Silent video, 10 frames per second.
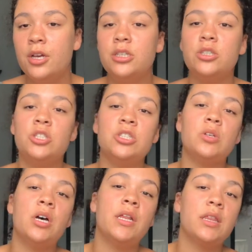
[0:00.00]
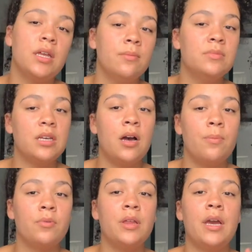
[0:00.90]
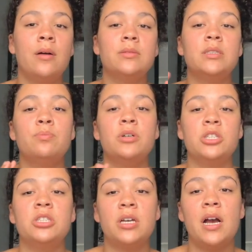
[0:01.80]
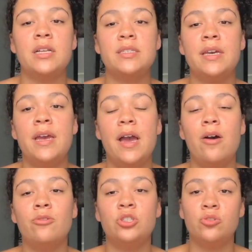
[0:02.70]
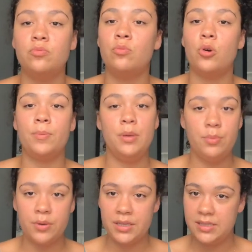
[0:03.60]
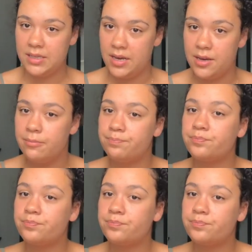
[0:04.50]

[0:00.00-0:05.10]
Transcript: So just a thumbs up really helps to push the content out so more people can see it.